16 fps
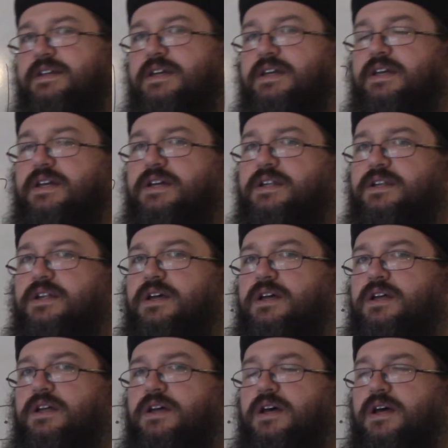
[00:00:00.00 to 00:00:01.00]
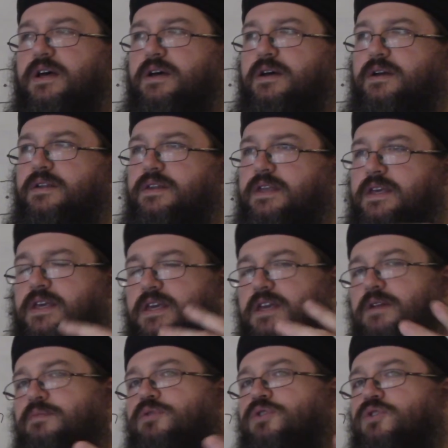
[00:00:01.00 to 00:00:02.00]
in the
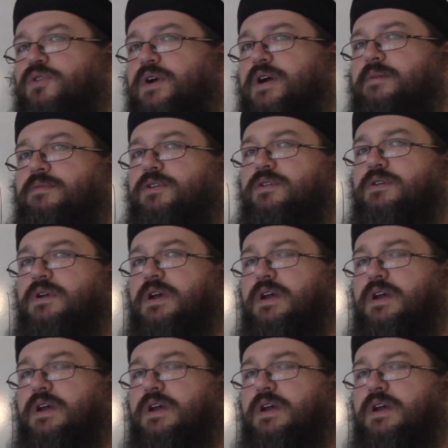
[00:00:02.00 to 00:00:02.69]
Hebrew grammar.